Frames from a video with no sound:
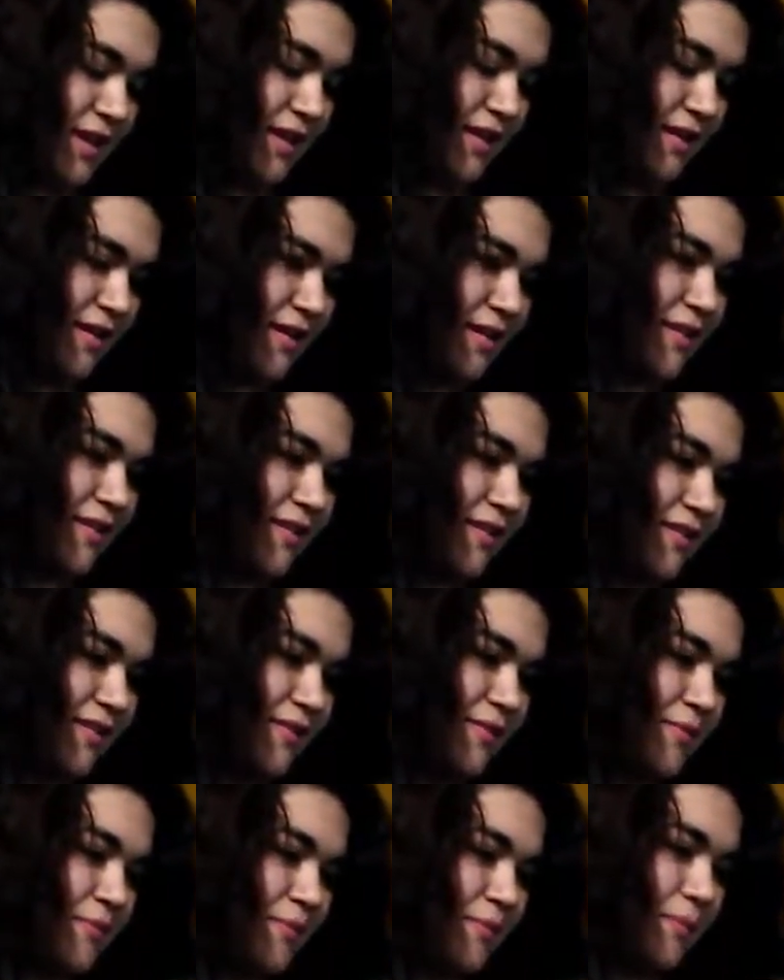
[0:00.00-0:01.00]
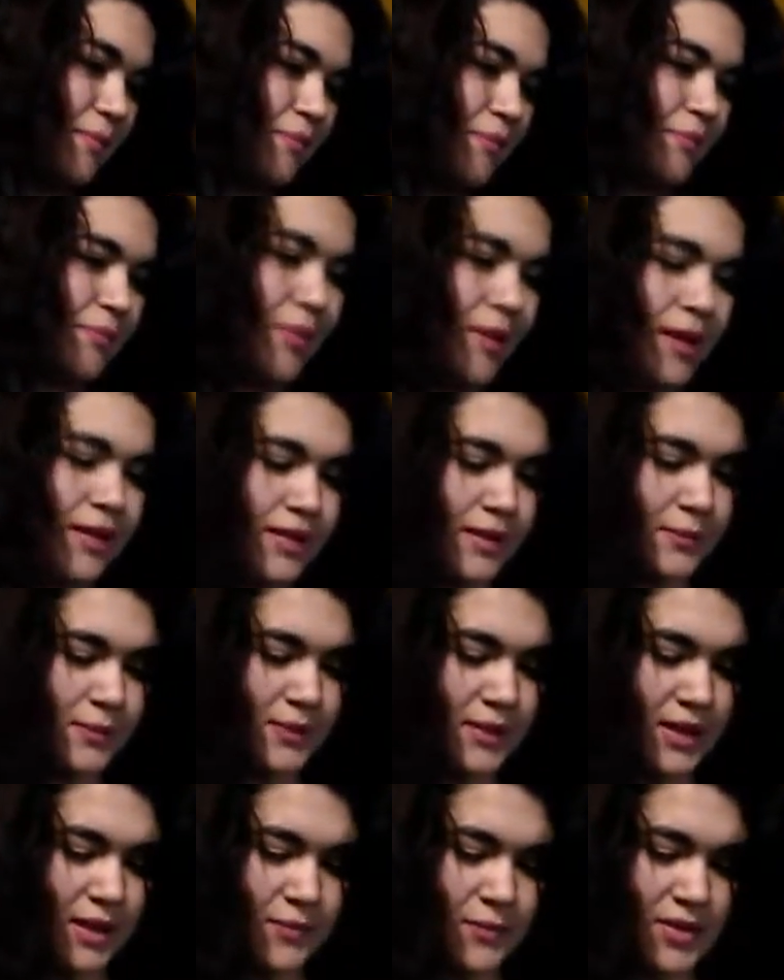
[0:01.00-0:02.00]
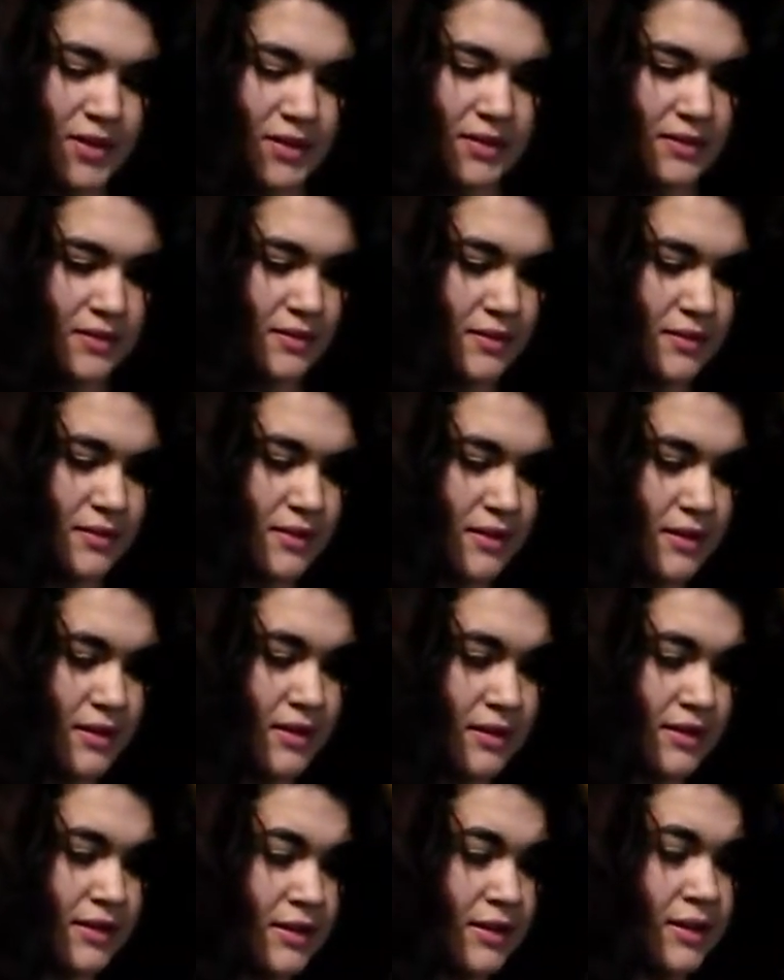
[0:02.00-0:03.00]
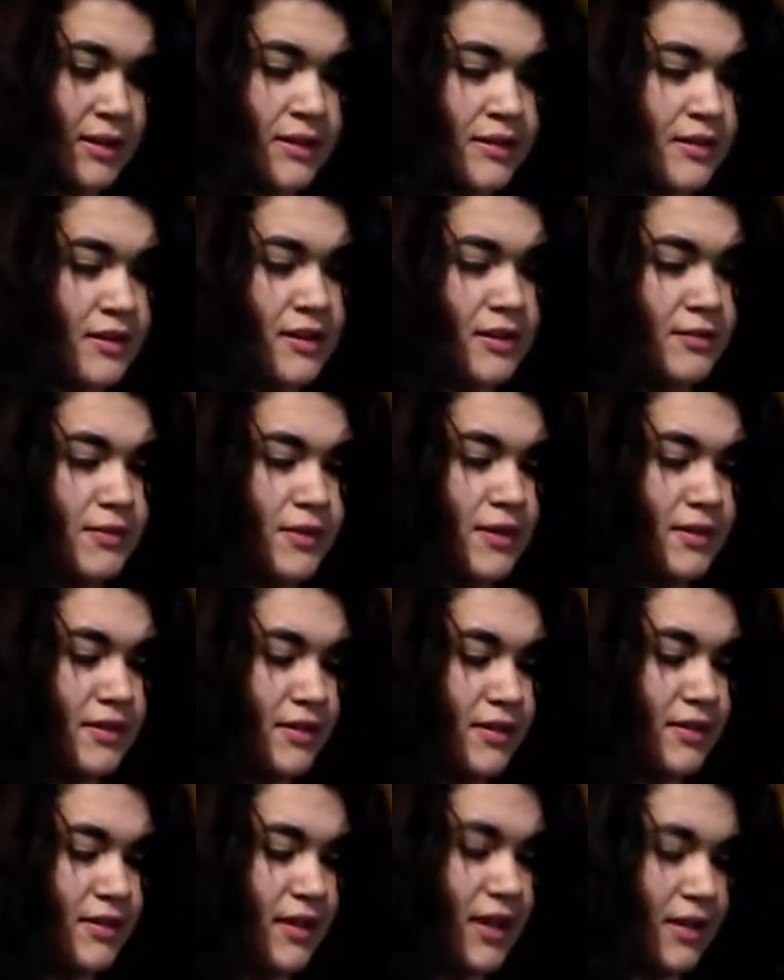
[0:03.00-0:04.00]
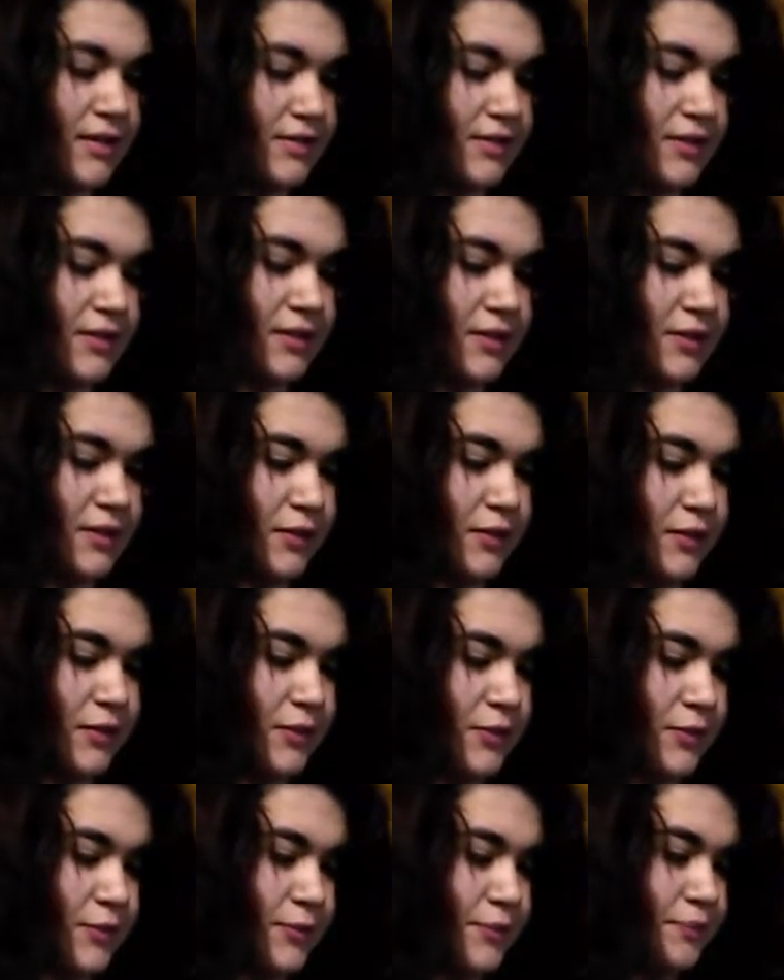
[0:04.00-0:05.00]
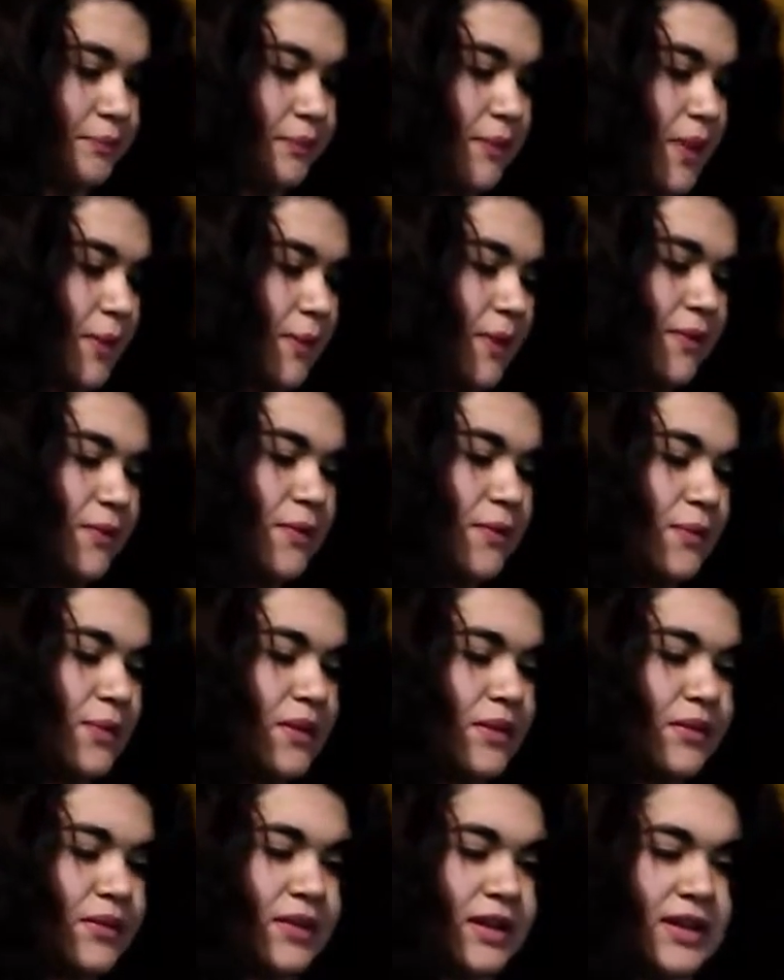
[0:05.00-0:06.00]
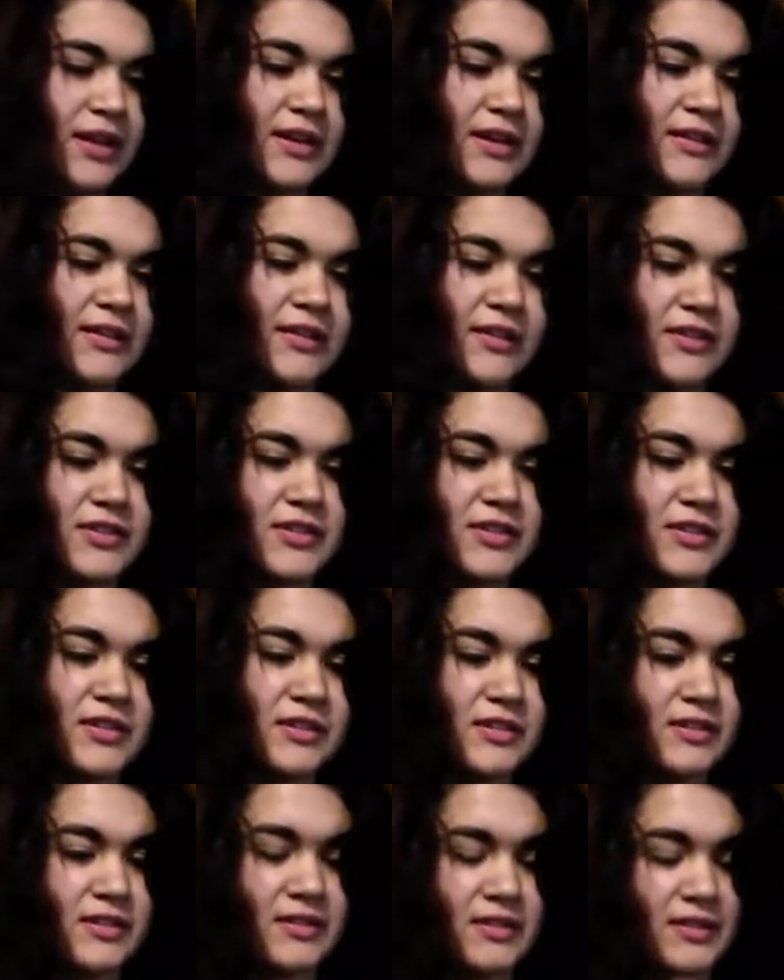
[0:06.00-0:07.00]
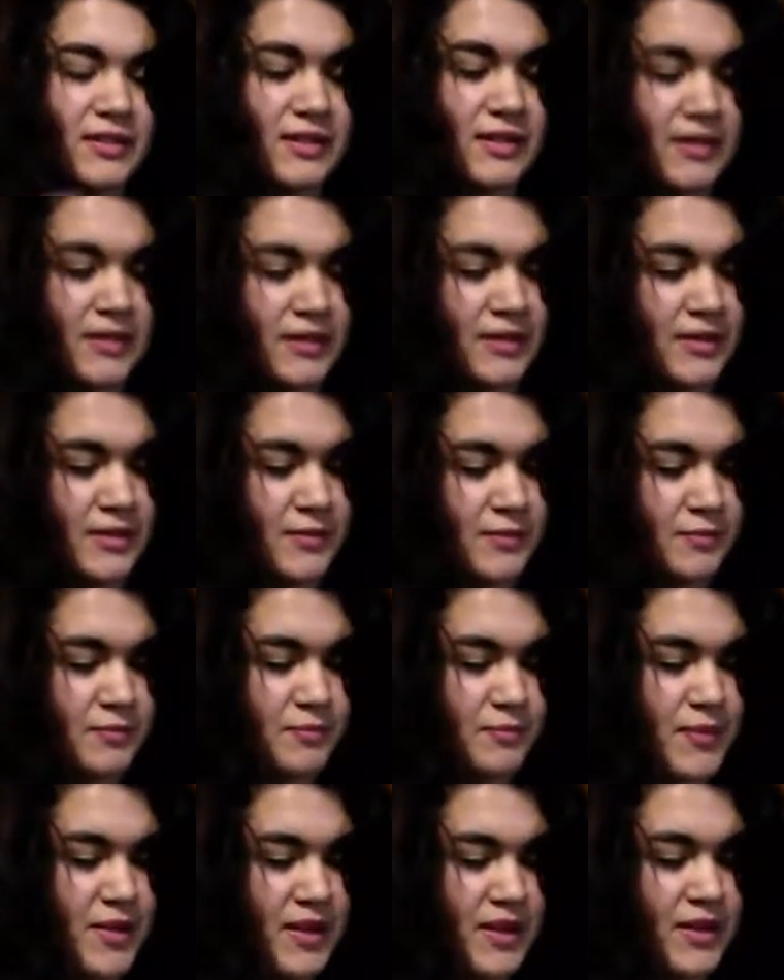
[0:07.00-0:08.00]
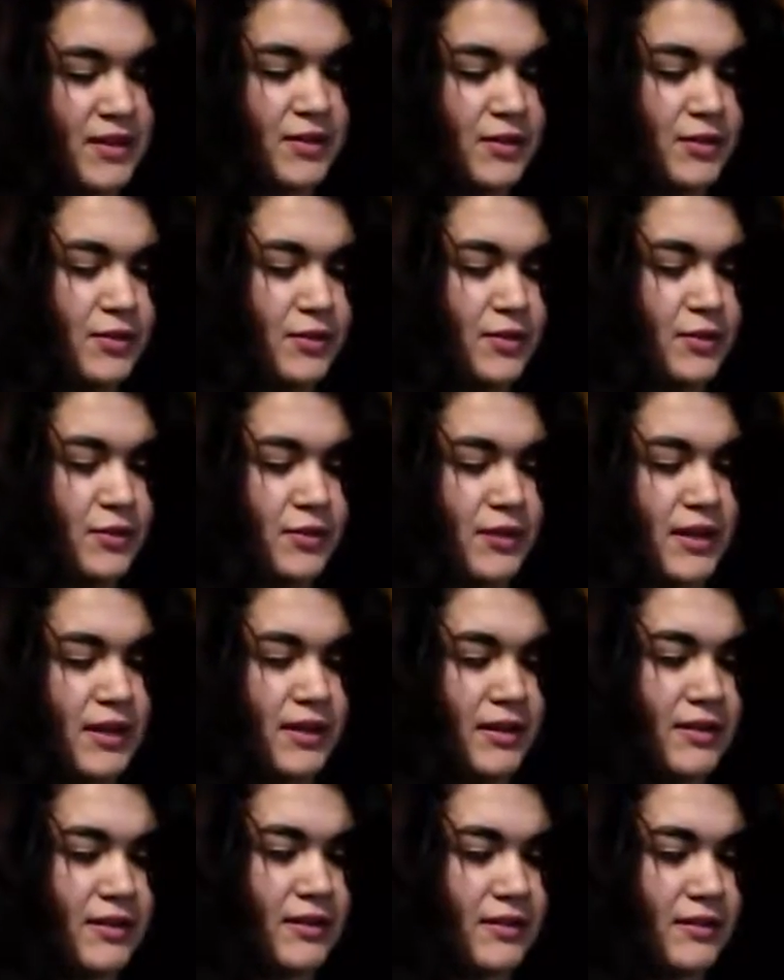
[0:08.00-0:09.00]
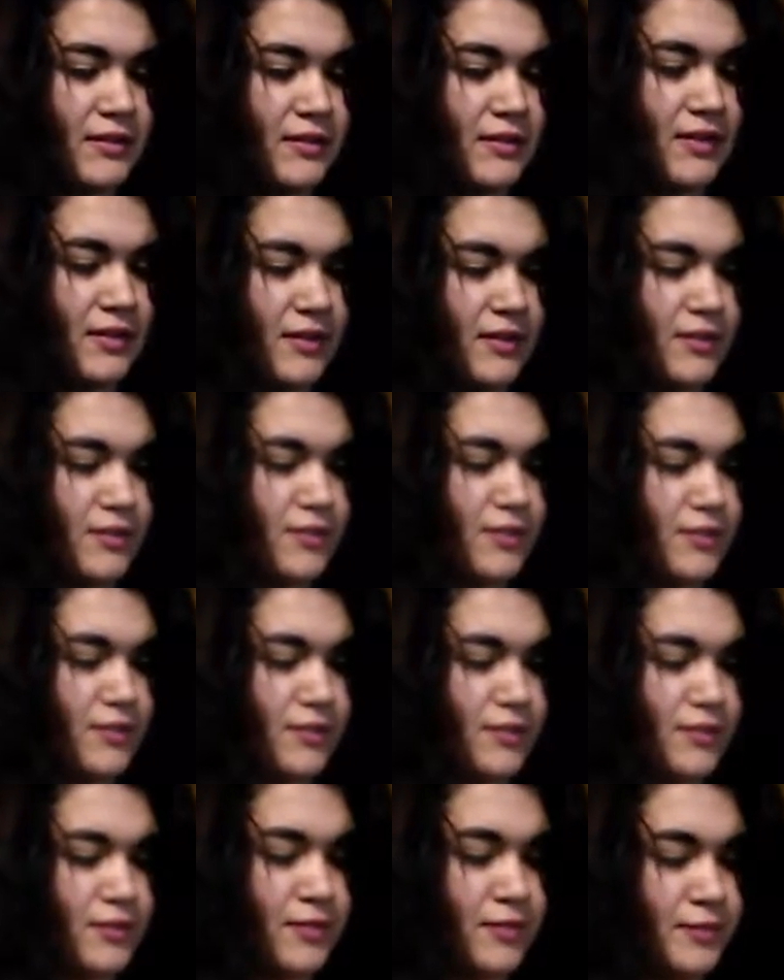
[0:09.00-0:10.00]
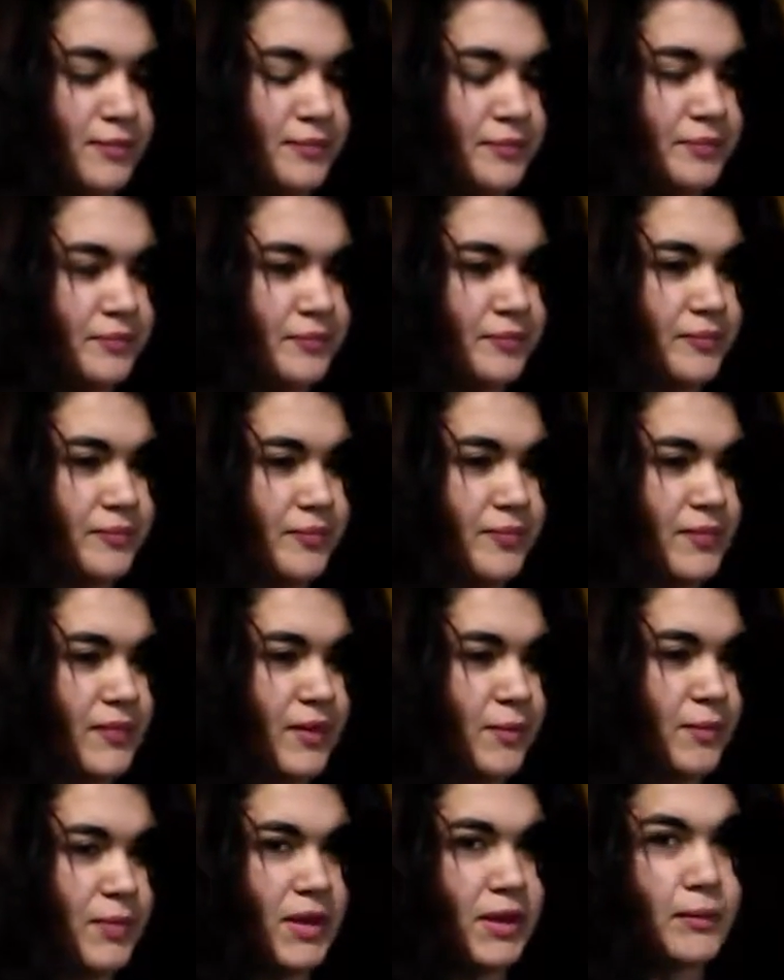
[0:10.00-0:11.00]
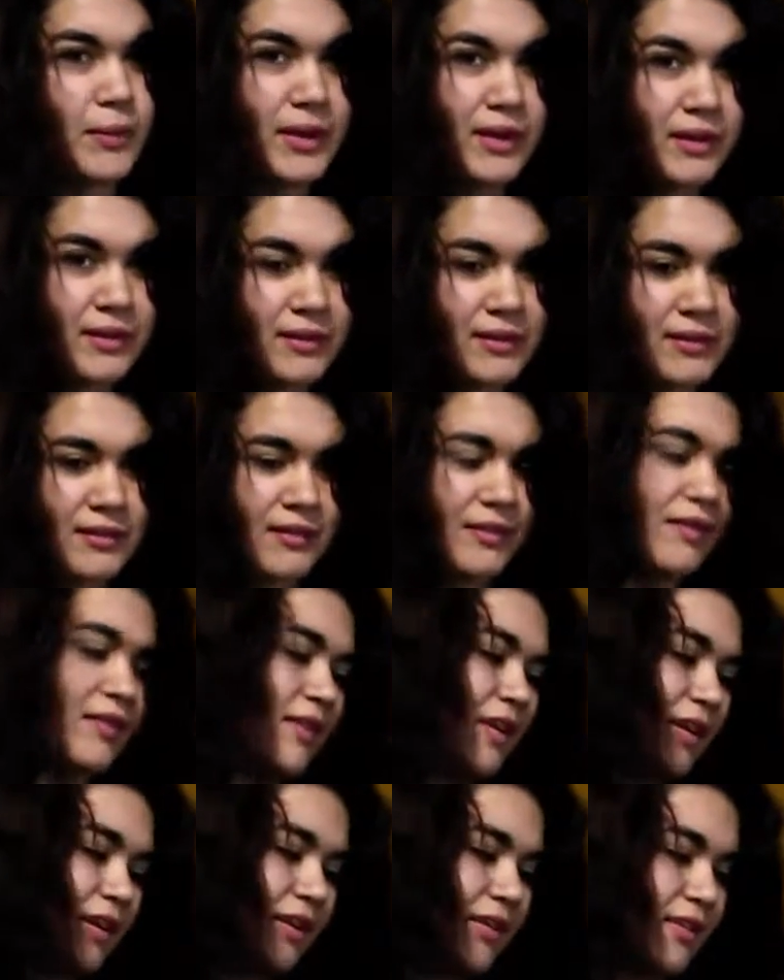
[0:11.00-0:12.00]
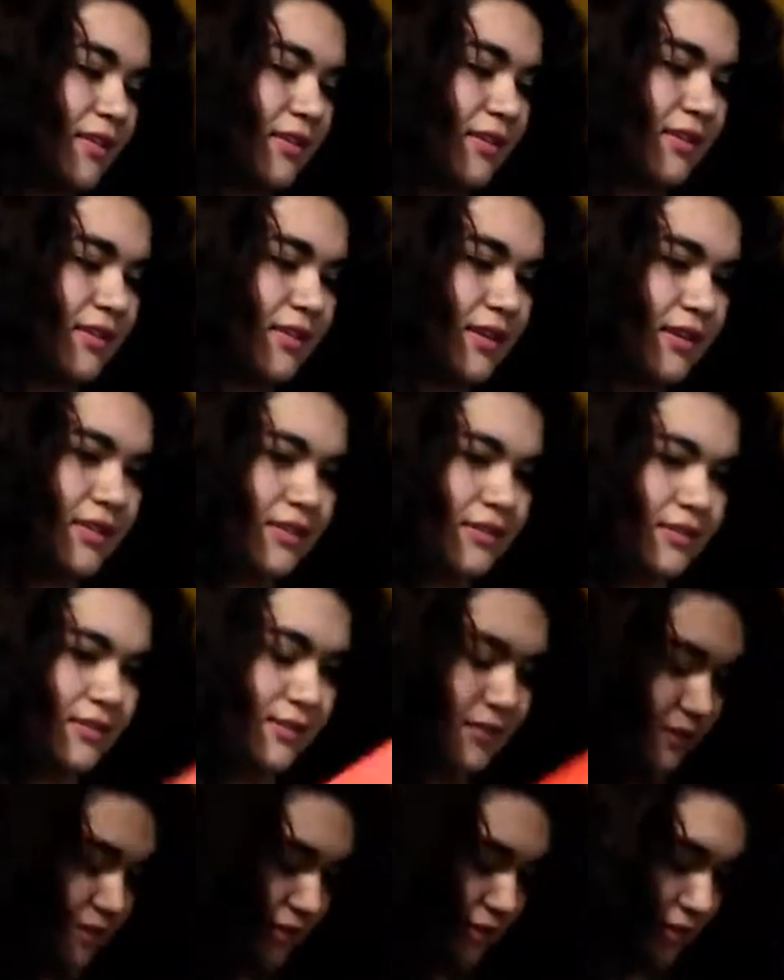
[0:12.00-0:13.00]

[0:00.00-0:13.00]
Yeah, possibly. I mean, this is literally what it turns out to. So maybe if you want to do like an incision, make it into like a little piggy bank I guess yeah. could do that too. I